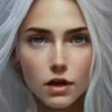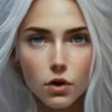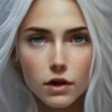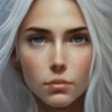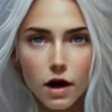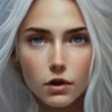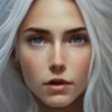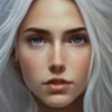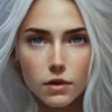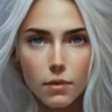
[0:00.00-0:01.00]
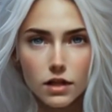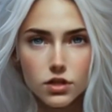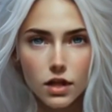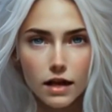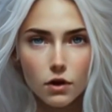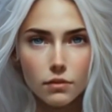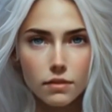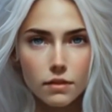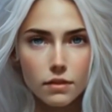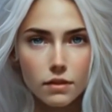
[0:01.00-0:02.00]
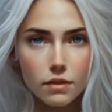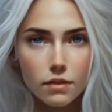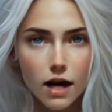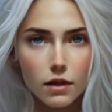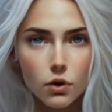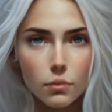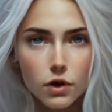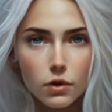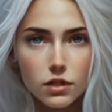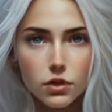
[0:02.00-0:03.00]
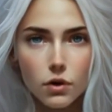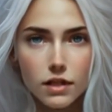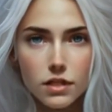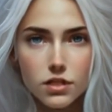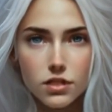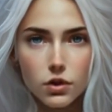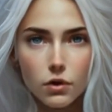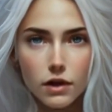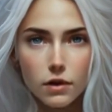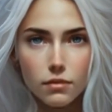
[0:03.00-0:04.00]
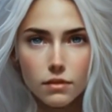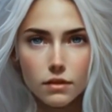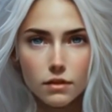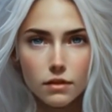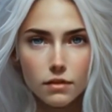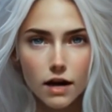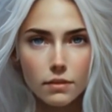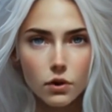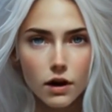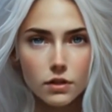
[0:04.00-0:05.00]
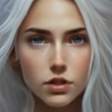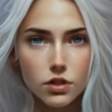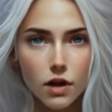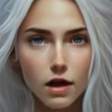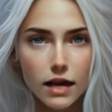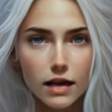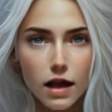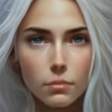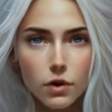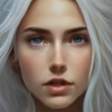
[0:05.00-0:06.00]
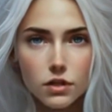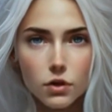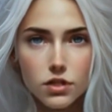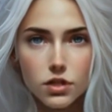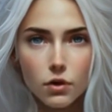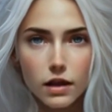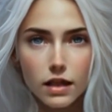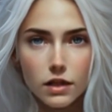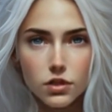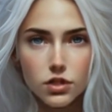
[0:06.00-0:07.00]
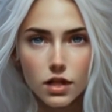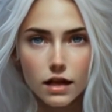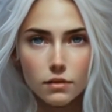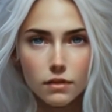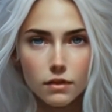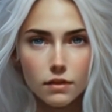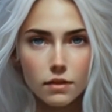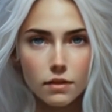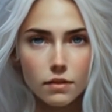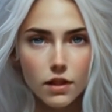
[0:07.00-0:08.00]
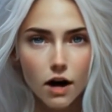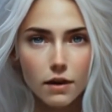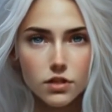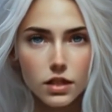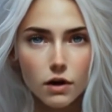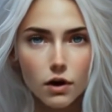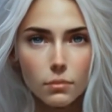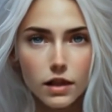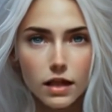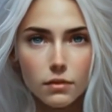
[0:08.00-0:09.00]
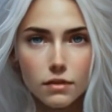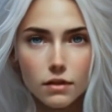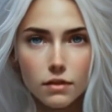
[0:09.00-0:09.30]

Hello and welcome to my channel. I hope you enjoy this story. I'm going to try and upload a new story each day. The Haunting Harmony.